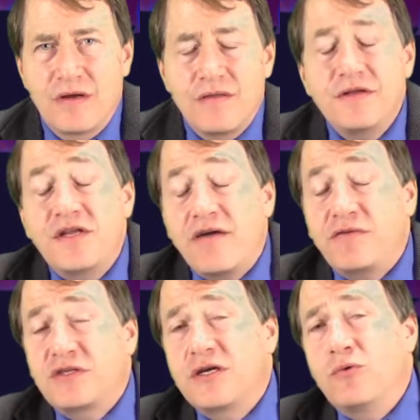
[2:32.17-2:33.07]
The
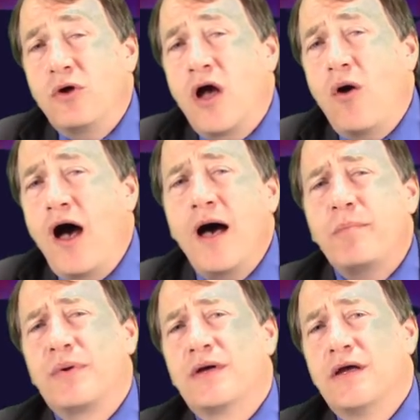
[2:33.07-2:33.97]
deficit will go
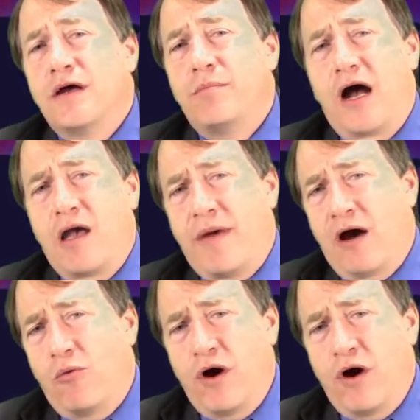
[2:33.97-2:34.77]
up by about